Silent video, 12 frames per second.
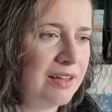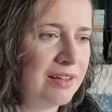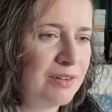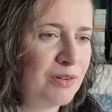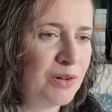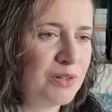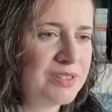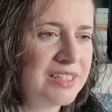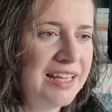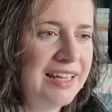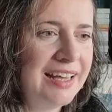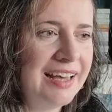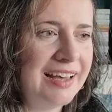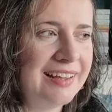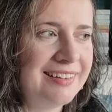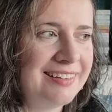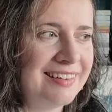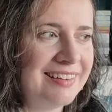cross,
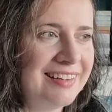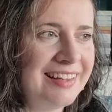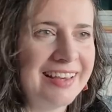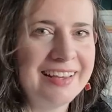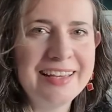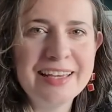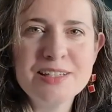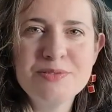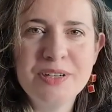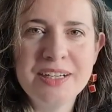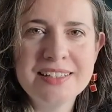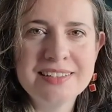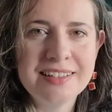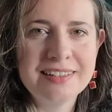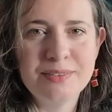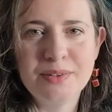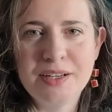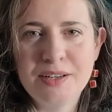and it gets very
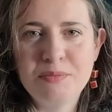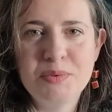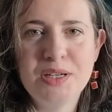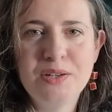excited when anybody